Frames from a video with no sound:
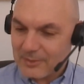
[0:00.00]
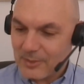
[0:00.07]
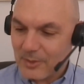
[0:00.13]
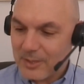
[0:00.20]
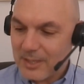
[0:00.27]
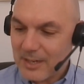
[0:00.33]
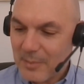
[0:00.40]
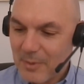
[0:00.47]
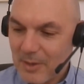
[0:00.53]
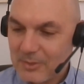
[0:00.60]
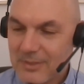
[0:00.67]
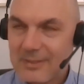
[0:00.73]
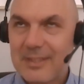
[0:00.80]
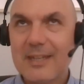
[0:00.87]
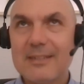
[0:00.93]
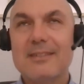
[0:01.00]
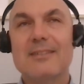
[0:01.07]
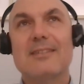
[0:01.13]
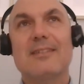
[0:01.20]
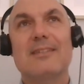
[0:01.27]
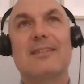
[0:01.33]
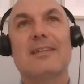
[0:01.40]
talking about
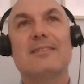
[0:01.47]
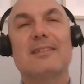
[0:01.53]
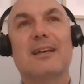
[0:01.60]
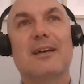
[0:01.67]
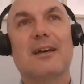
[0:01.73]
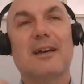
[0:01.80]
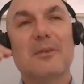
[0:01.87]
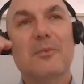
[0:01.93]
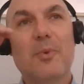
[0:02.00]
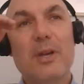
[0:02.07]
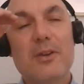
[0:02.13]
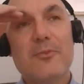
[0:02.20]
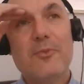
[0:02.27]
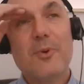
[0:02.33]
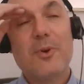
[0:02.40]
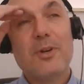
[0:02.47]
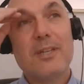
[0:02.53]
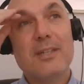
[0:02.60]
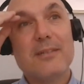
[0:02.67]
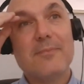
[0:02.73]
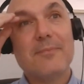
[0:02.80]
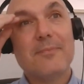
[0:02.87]
that's a way of
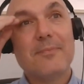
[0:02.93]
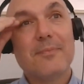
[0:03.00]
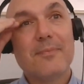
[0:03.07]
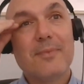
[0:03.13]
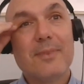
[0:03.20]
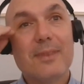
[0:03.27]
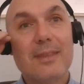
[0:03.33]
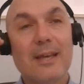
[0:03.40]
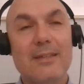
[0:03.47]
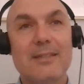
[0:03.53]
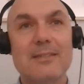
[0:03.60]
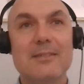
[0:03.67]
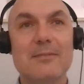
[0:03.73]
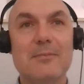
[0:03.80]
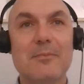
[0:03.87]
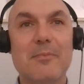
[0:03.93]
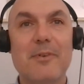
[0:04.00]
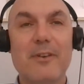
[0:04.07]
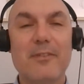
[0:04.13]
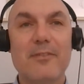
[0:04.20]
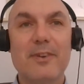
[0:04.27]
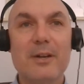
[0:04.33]
working that is
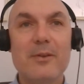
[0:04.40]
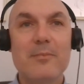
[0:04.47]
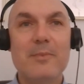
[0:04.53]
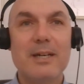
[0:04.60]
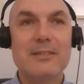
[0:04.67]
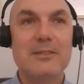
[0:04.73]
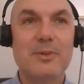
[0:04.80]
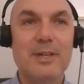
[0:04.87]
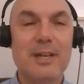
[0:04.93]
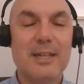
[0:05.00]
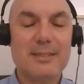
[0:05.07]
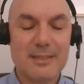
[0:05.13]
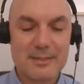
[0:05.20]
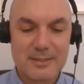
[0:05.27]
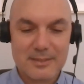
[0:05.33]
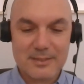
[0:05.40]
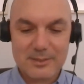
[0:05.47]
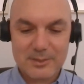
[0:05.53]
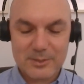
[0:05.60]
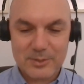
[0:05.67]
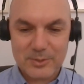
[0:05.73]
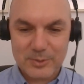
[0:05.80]
very much related
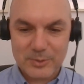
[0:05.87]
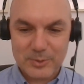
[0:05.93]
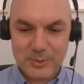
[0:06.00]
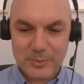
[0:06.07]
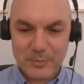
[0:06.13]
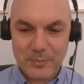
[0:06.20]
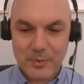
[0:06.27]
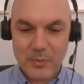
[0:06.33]
to